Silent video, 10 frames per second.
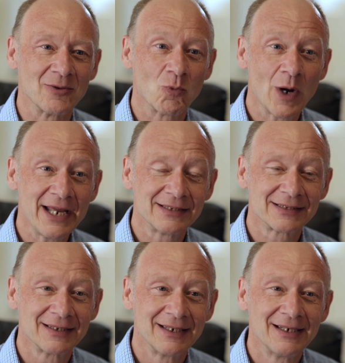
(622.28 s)
in
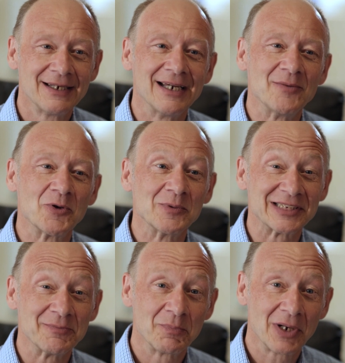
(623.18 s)
weight,
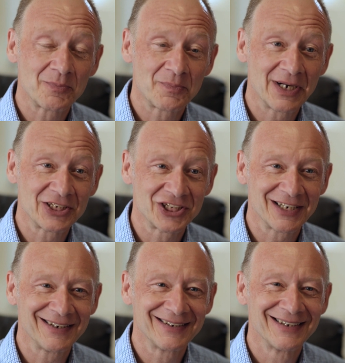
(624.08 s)
improvements in blood
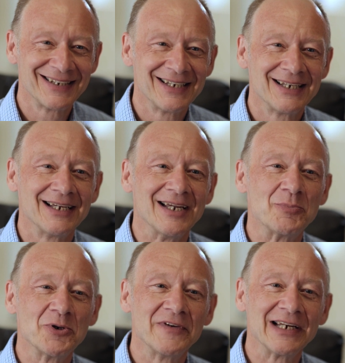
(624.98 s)
pressure,
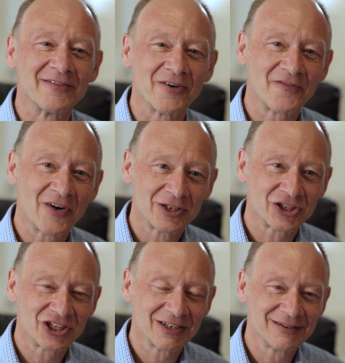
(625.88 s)
improving liver
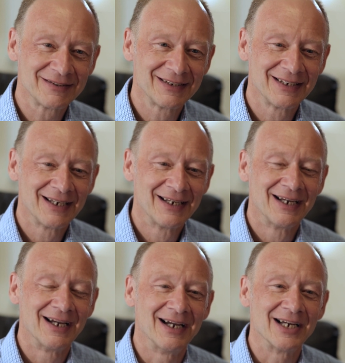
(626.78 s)
function,
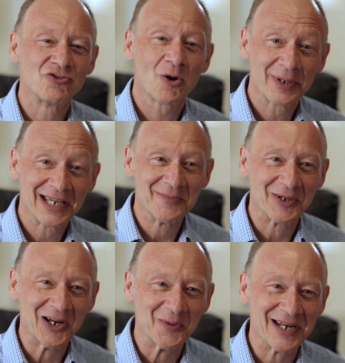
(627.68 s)
uh, dropping
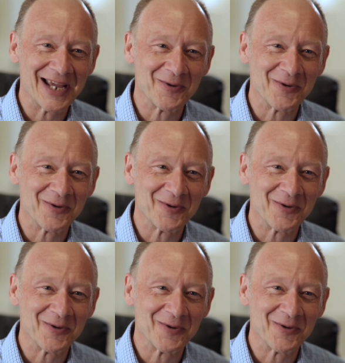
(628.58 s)
hemoglobin